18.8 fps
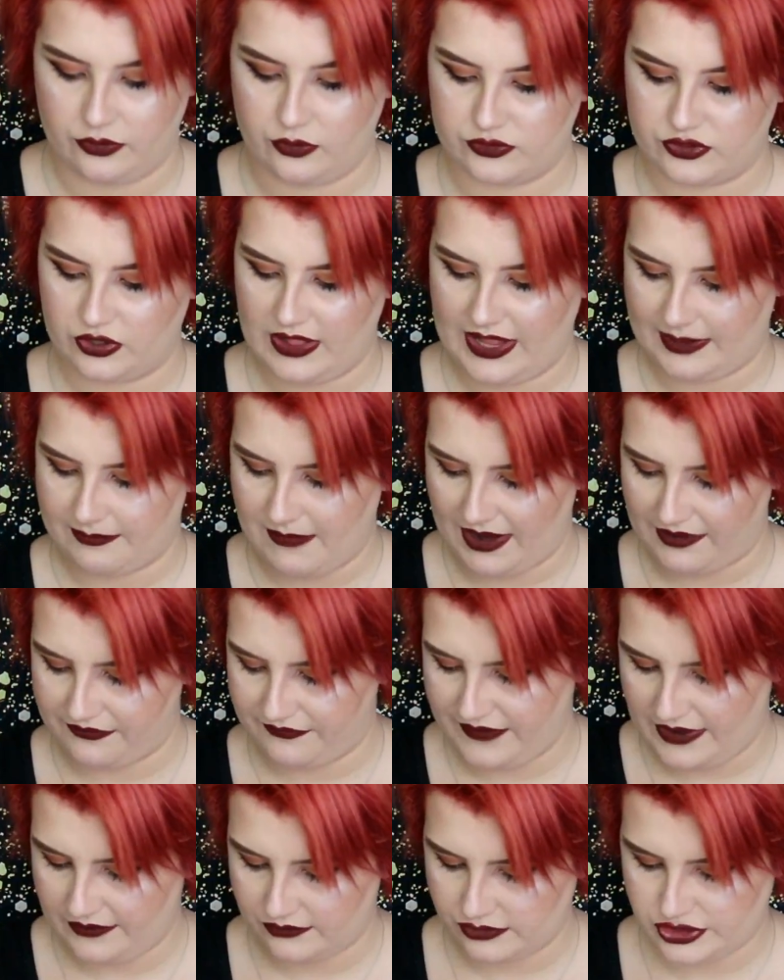Those are like my
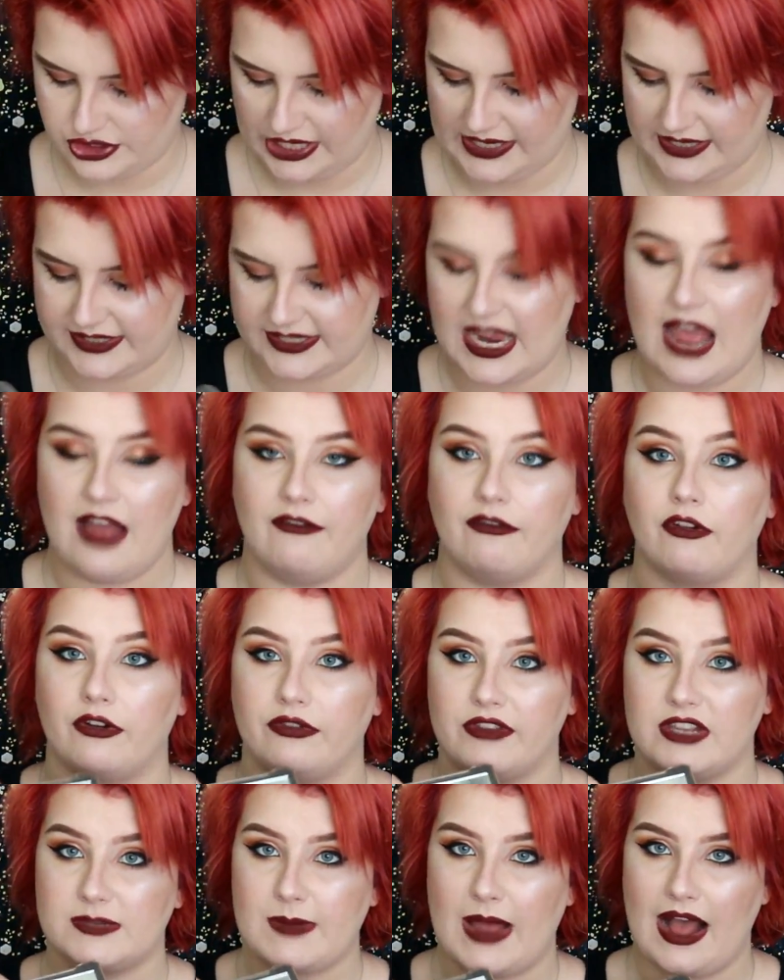favorite shades ever
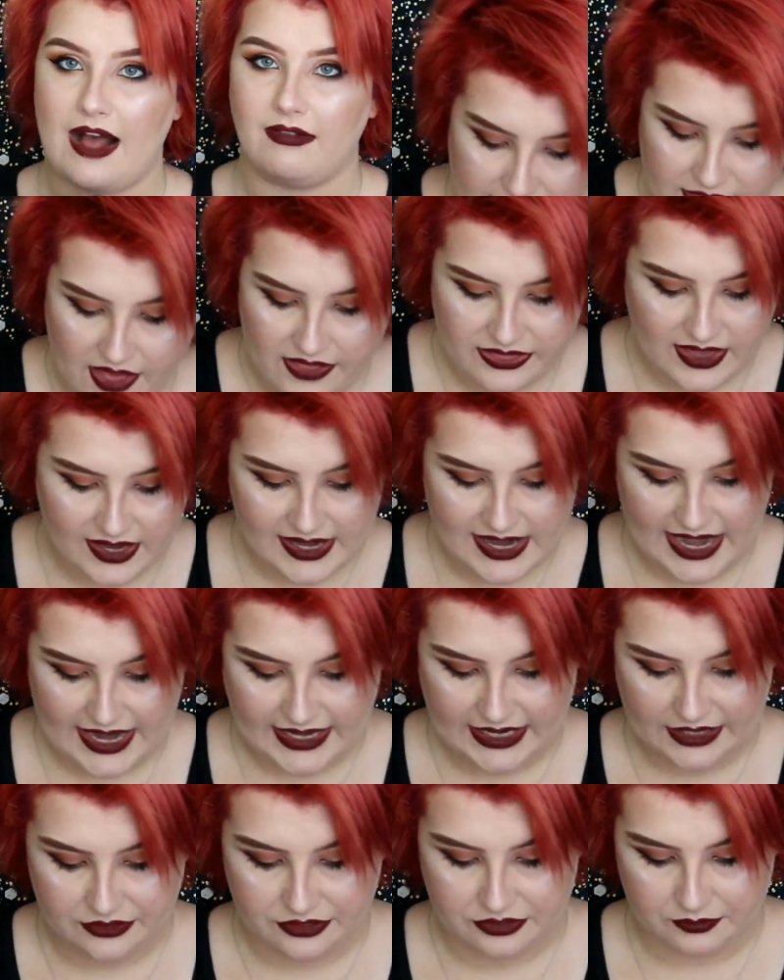in this palette. And then the
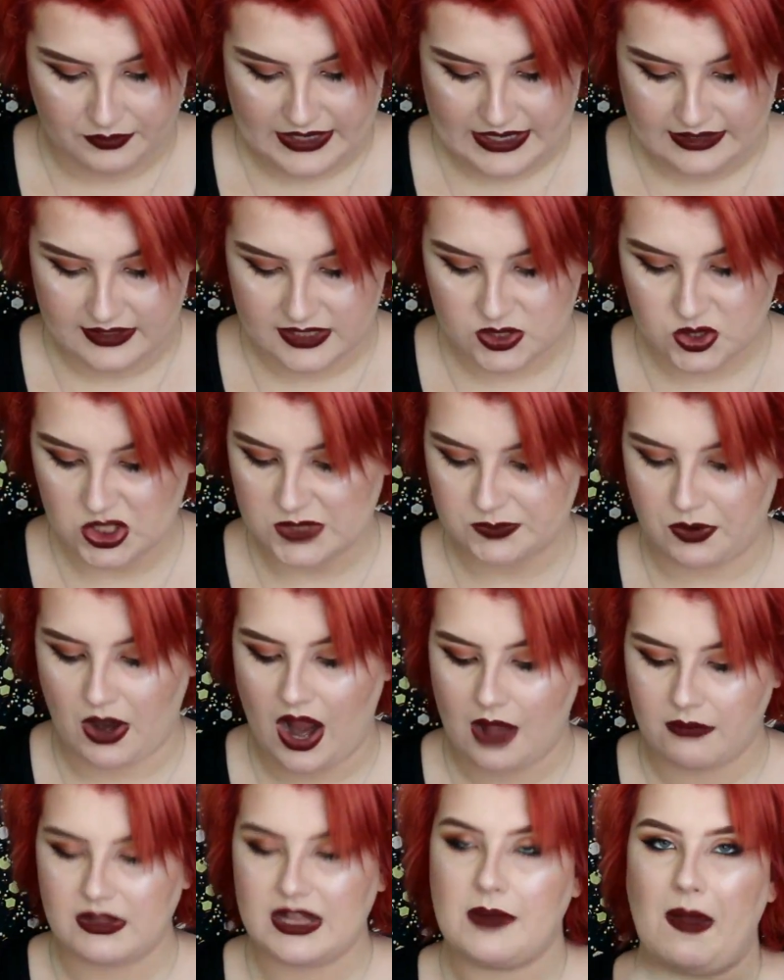Naked 3. This was
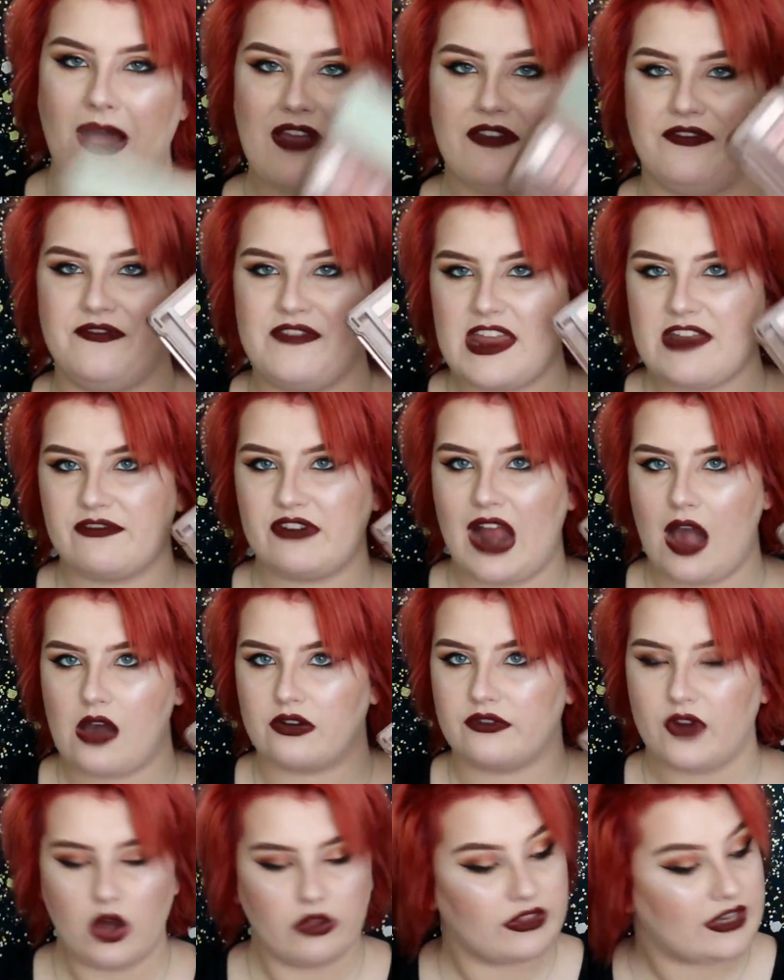probably my favorite out
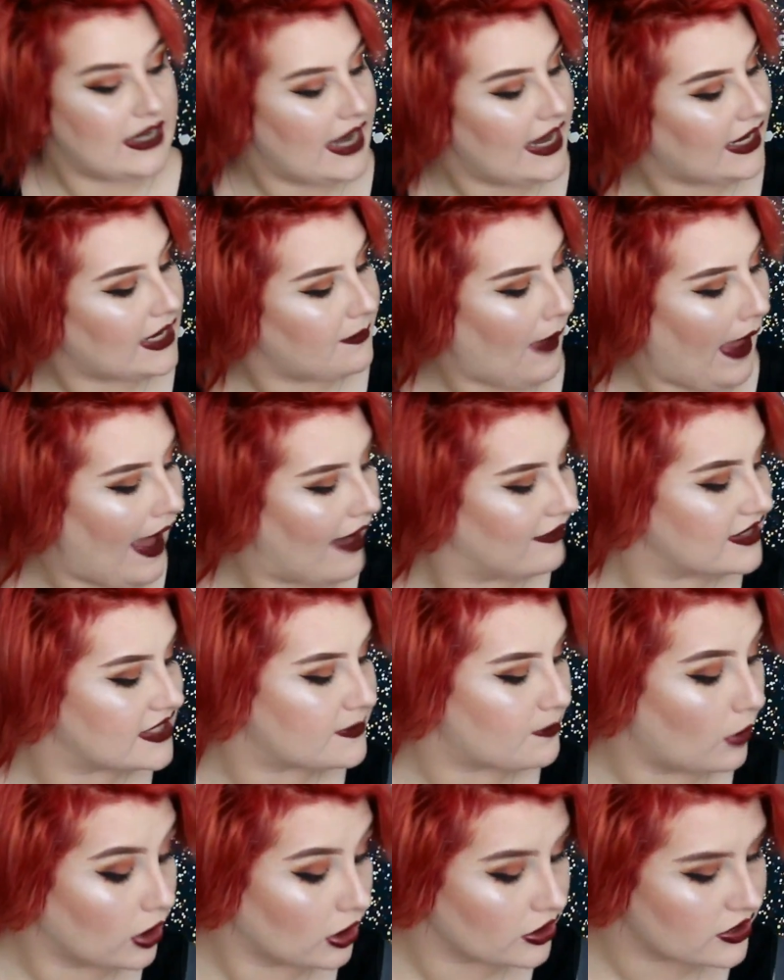of all the Naked palettes
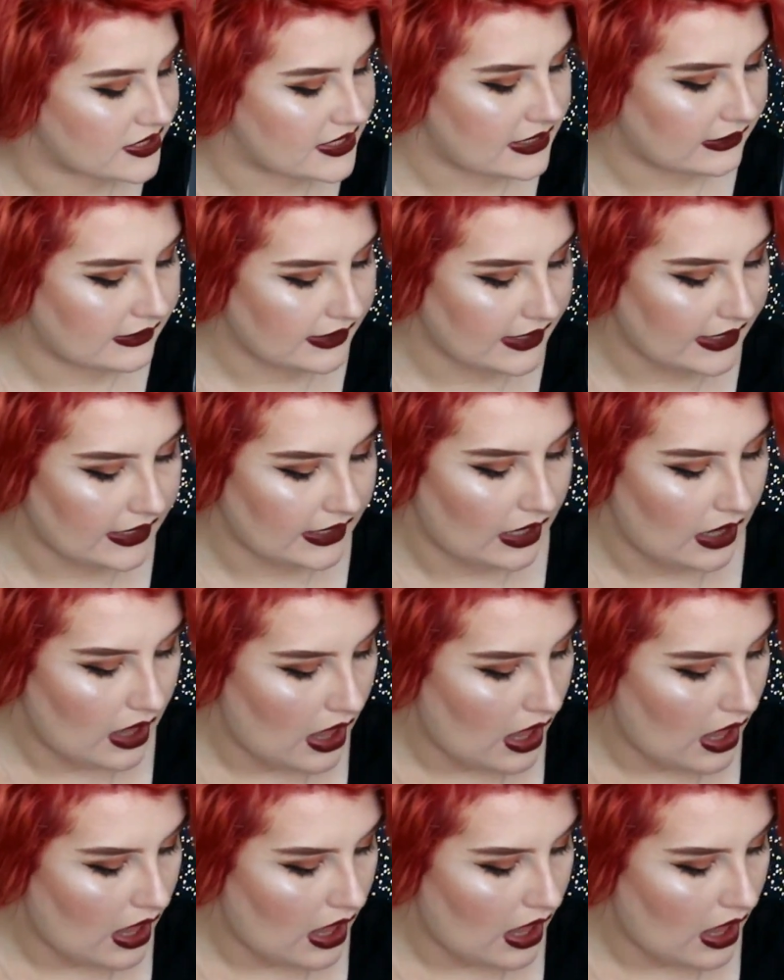personally.